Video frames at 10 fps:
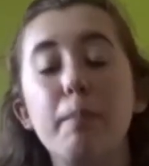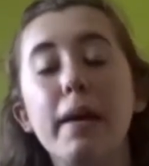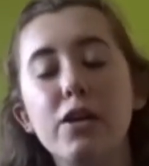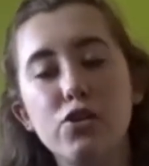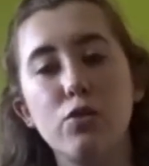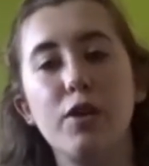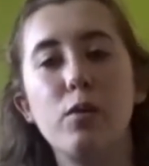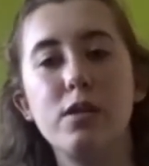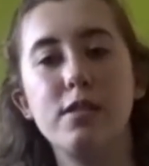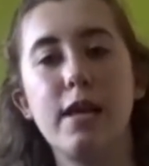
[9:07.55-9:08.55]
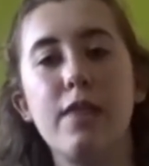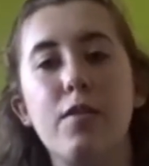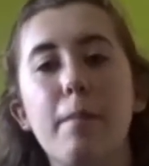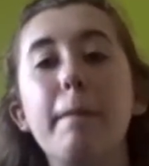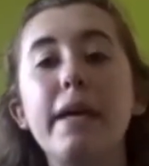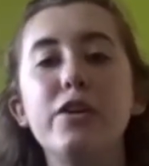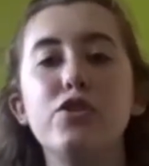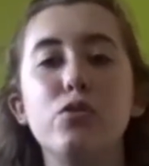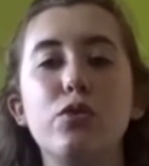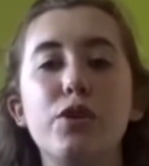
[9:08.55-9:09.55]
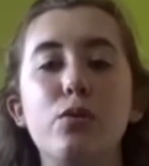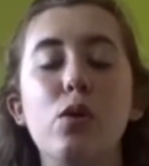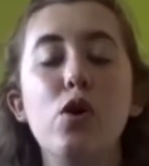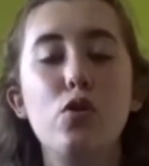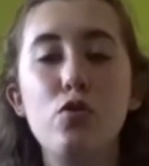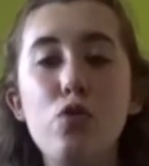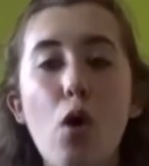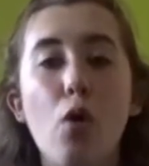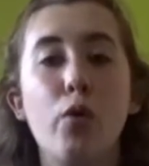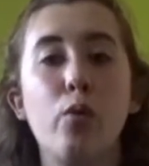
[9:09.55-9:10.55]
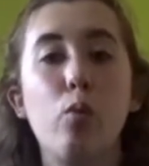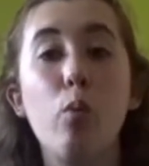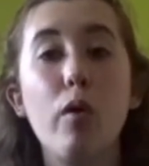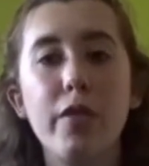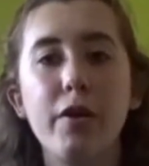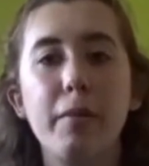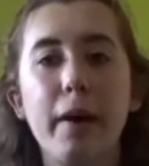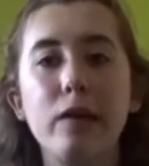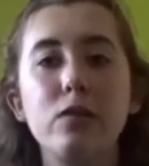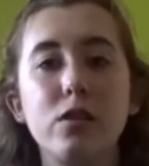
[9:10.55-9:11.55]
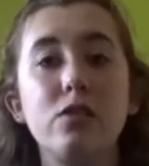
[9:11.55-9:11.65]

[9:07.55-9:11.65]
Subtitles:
Make sure you understand them, make sure you know what they're about,